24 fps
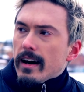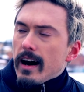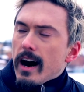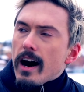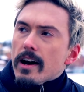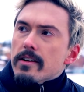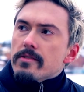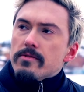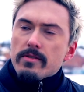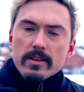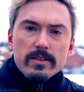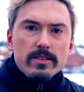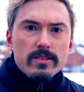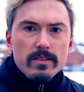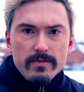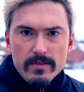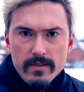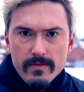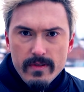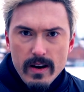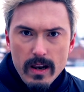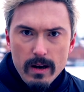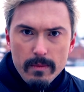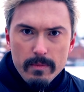hundreds
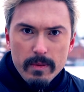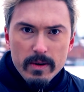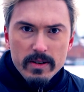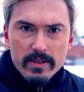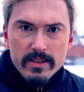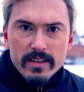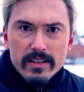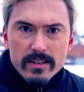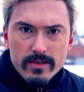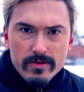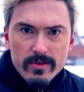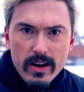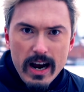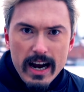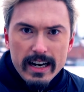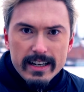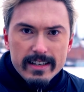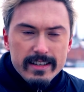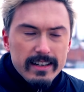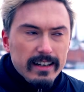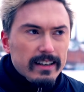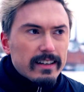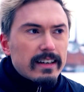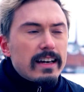of developers
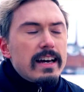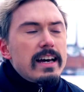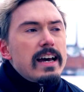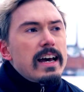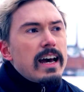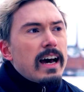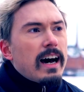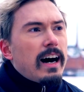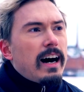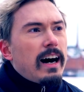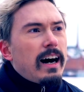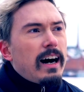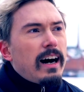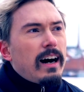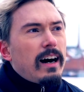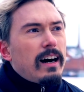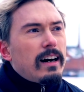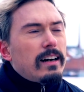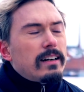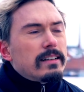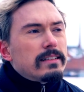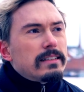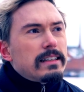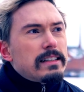interacting
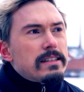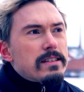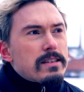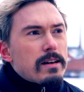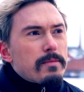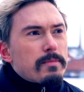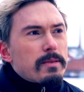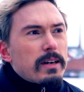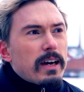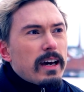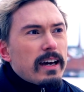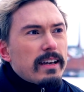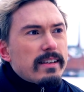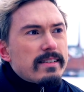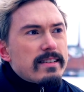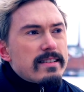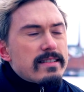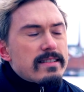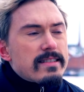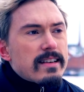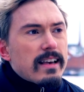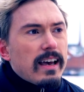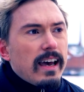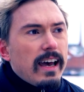in some
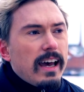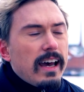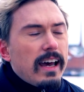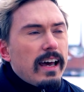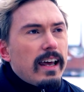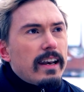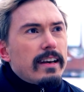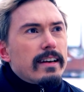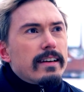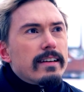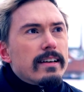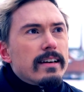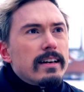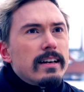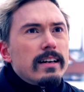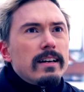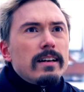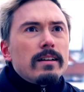cases, and